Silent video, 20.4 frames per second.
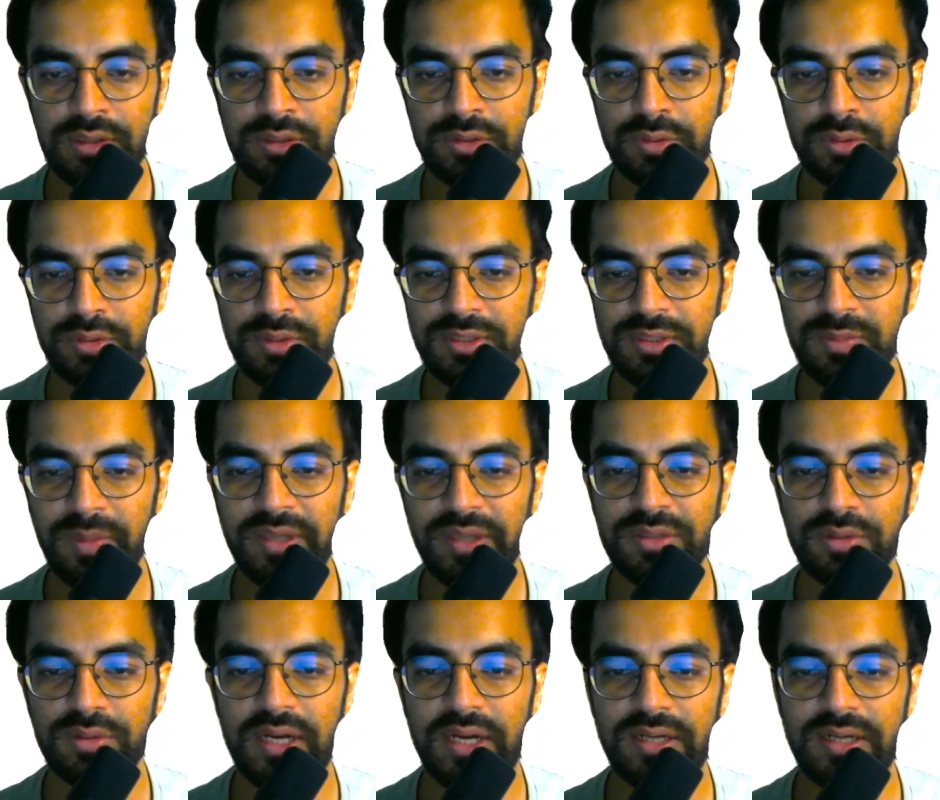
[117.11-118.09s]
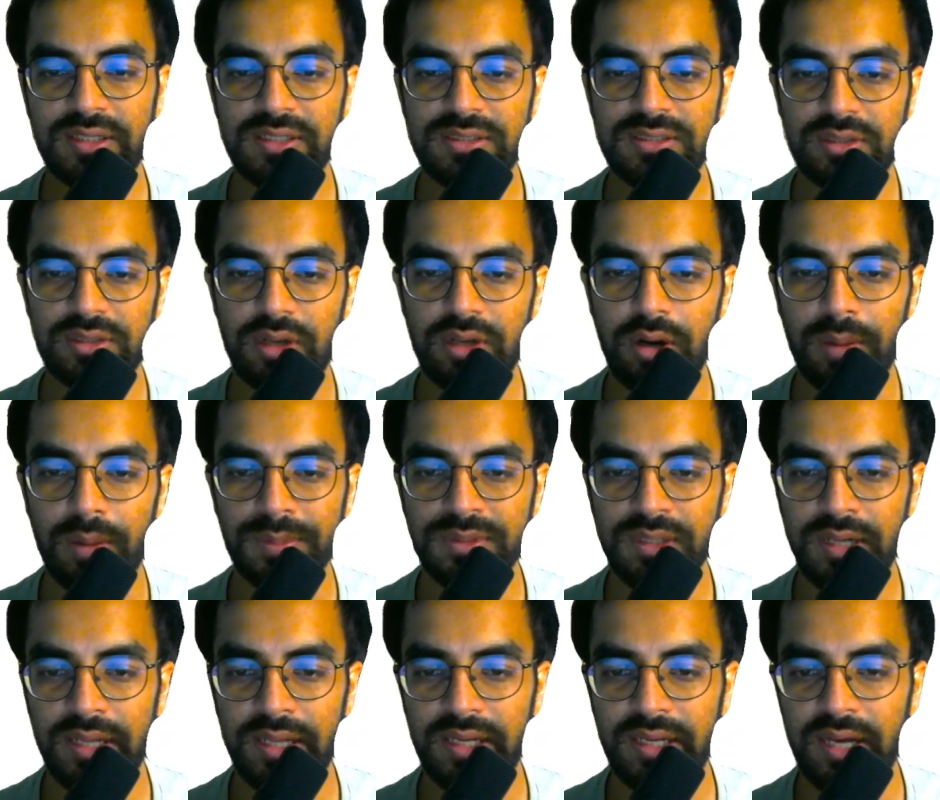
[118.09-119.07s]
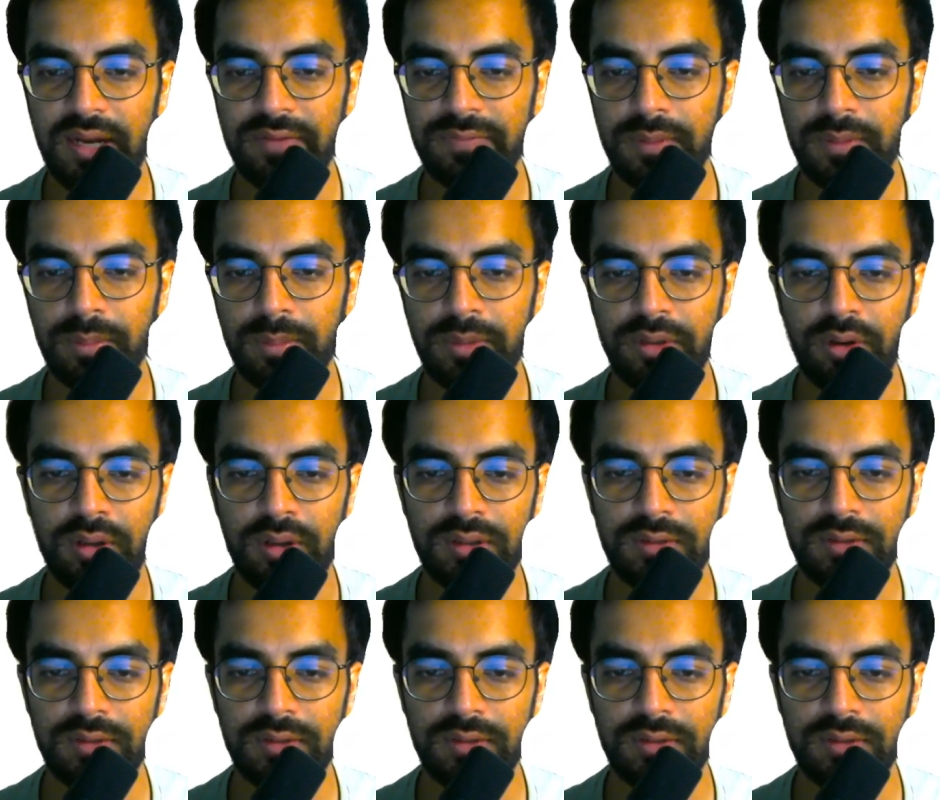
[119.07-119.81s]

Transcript: So just make sure that this option like Hyper-V, all the